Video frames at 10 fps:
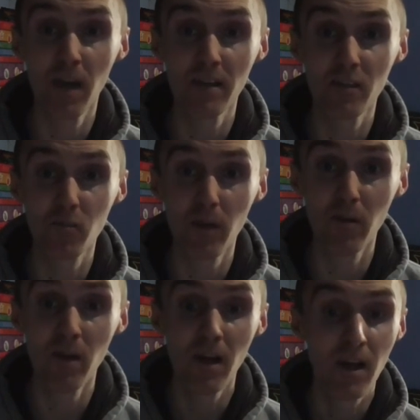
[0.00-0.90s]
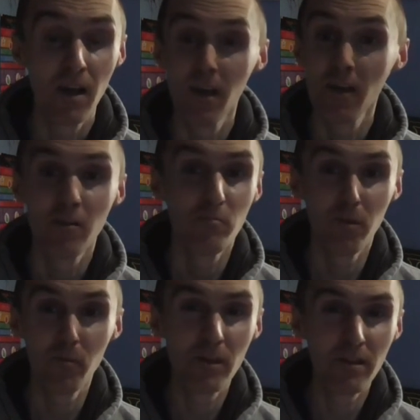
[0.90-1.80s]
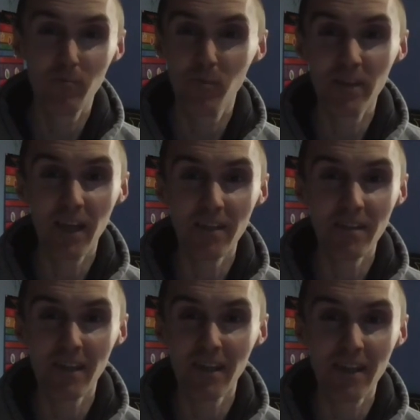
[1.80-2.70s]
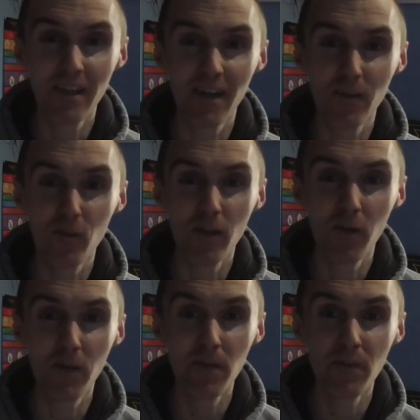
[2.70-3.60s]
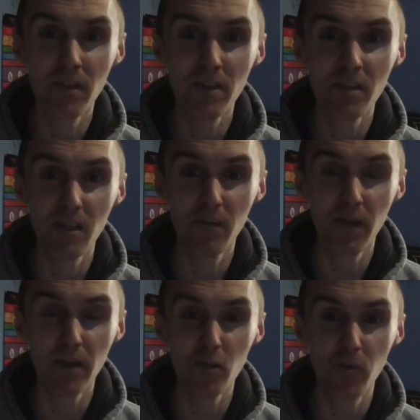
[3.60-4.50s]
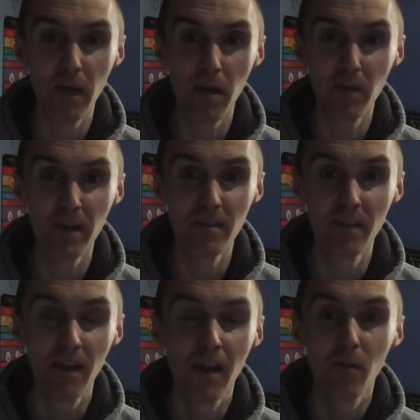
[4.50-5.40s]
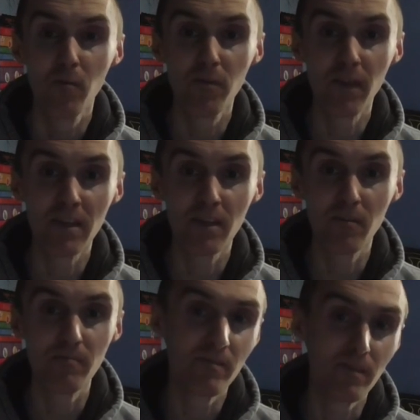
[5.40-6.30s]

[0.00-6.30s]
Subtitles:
man as well. But we tend to kind of look away from these kind of things quite a bit, and we think that,